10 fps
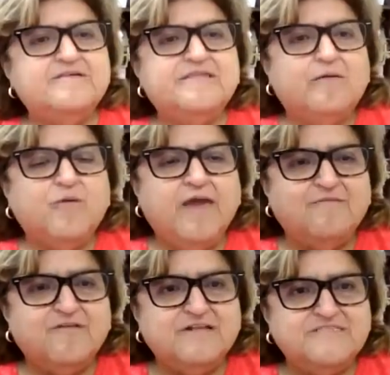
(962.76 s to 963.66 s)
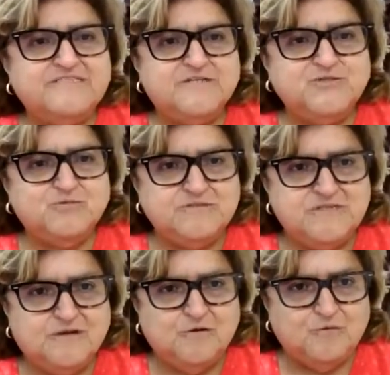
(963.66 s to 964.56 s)
is that we have
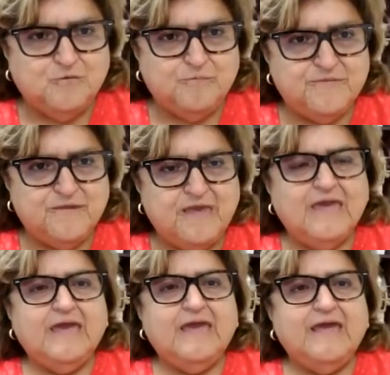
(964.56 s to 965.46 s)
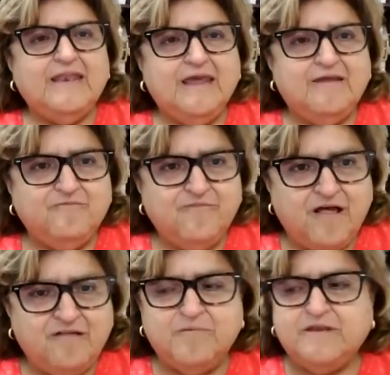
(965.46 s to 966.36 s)
constituency groups, and
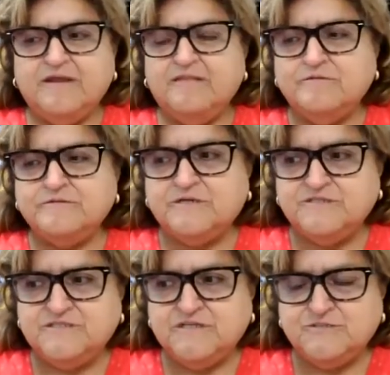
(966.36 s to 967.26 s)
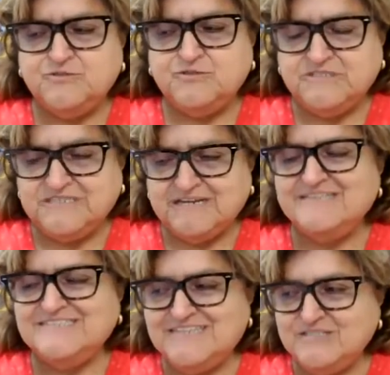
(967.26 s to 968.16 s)
involvement in those
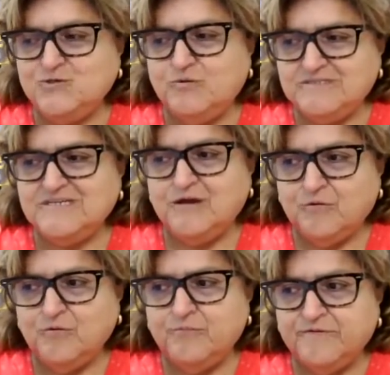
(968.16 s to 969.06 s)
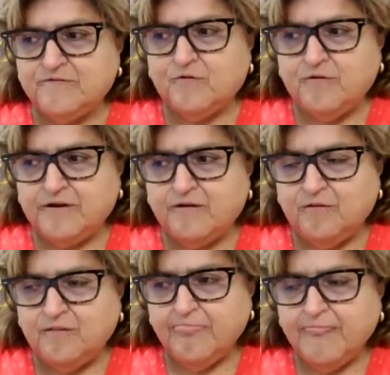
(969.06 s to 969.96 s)
constituency groups is
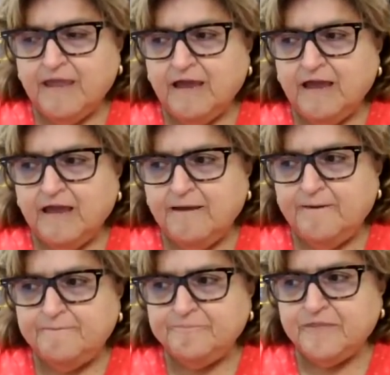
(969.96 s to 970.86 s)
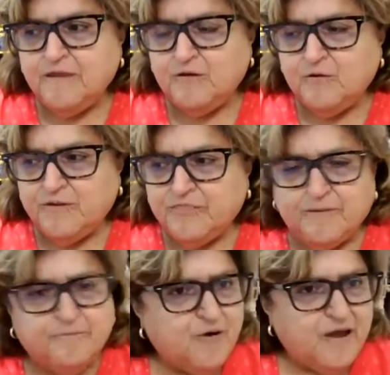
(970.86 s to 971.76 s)
critical. You know, with
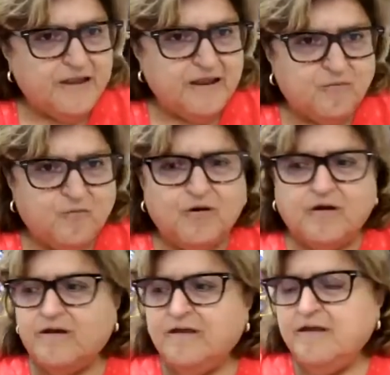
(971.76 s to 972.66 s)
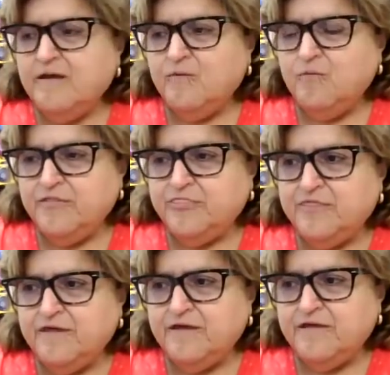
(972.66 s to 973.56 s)
a Pride at Work, with
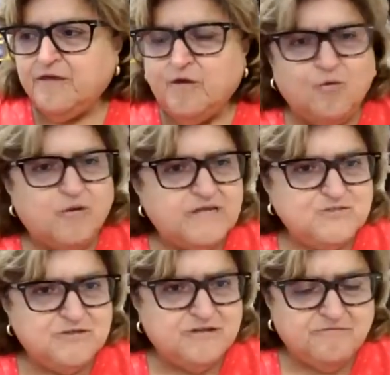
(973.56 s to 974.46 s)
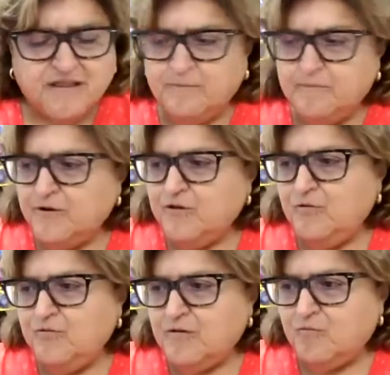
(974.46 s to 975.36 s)
the Coalition of Labor
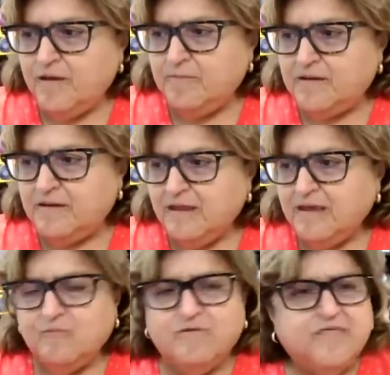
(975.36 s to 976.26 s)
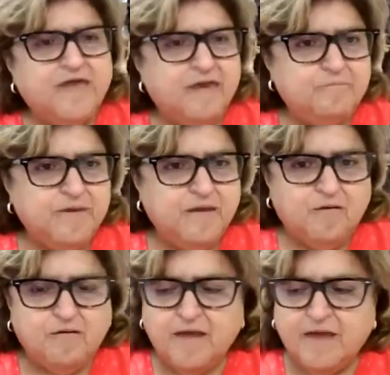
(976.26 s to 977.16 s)
Union Women, with the
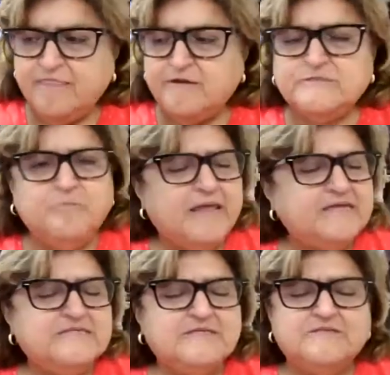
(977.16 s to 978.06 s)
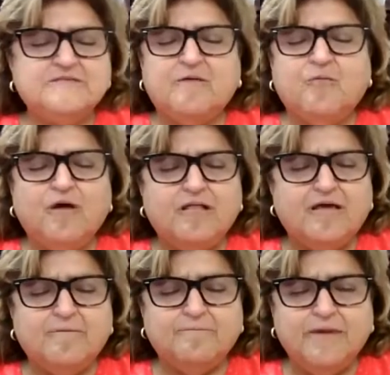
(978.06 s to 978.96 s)
APRI, there's places that
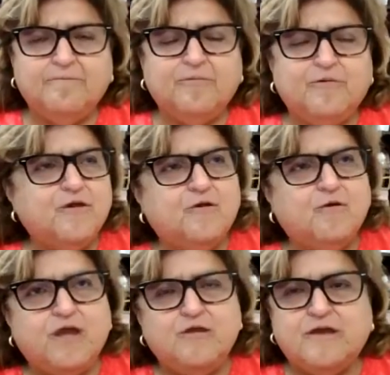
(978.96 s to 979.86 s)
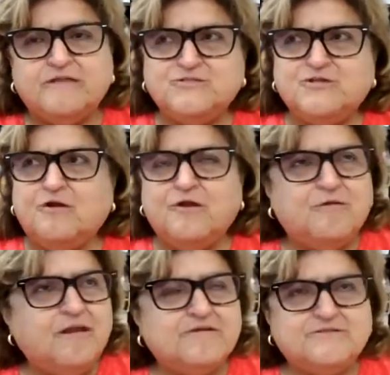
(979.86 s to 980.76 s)
welcome people, you know, and you can start, you
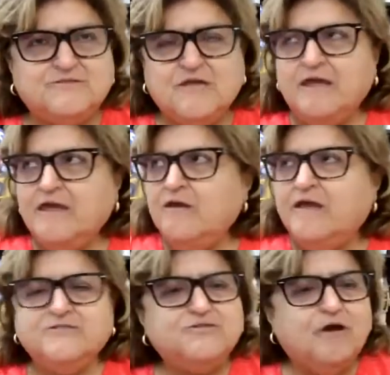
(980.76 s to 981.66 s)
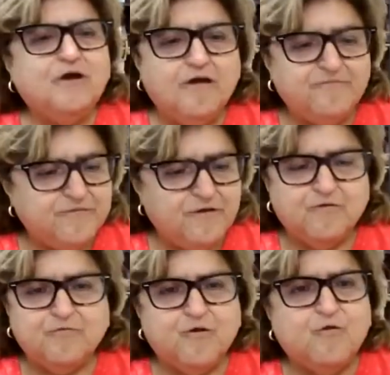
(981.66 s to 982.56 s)
don't have to, you can start off, you
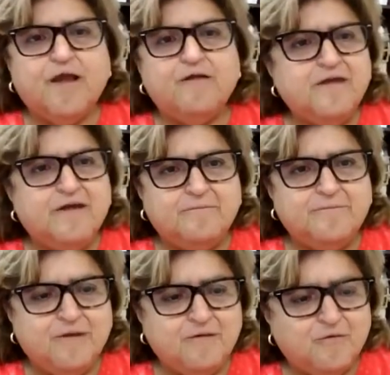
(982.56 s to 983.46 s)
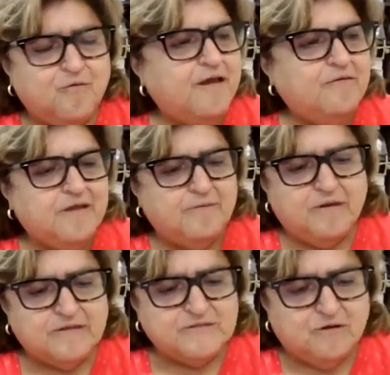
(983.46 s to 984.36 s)
know, ground up. You
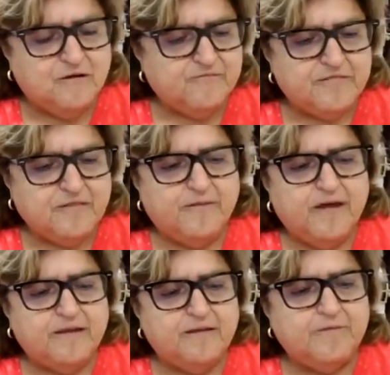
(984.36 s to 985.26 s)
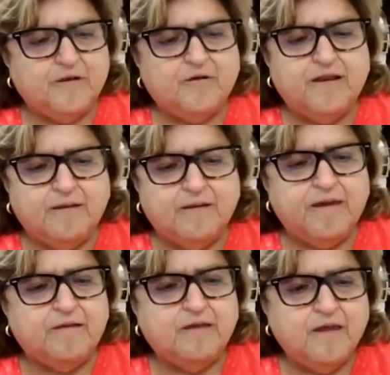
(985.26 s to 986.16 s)
can start off at the bottom, learning
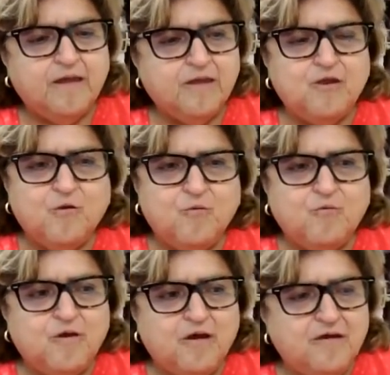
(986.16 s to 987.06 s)
about, you know,